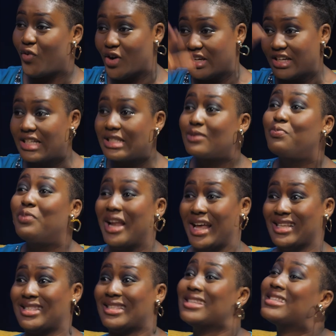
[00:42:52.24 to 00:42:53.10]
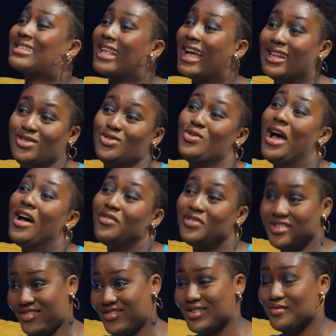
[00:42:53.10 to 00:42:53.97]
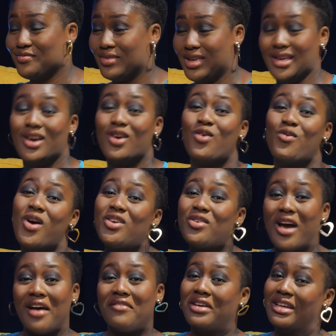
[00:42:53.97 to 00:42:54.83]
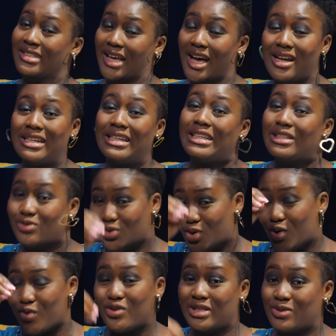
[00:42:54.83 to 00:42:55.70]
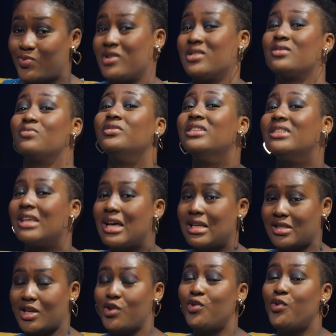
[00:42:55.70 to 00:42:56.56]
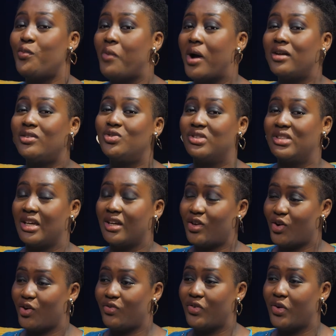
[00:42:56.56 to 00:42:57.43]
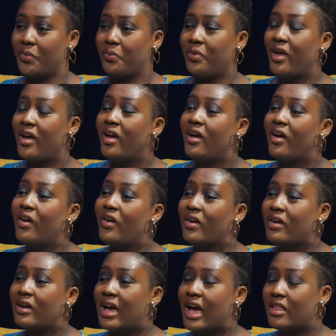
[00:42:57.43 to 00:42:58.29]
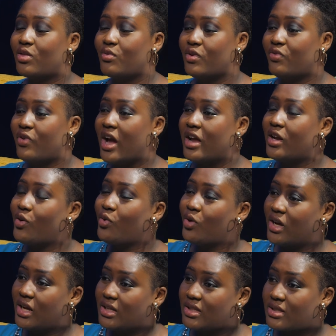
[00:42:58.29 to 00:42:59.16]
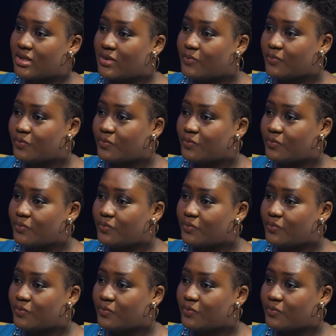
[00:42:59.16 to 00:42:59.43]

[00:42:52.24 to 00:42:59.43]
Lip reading: for these blessings that you have given me. When you have a child, it's your responsibility as a human to take care of them. Catherine, final words.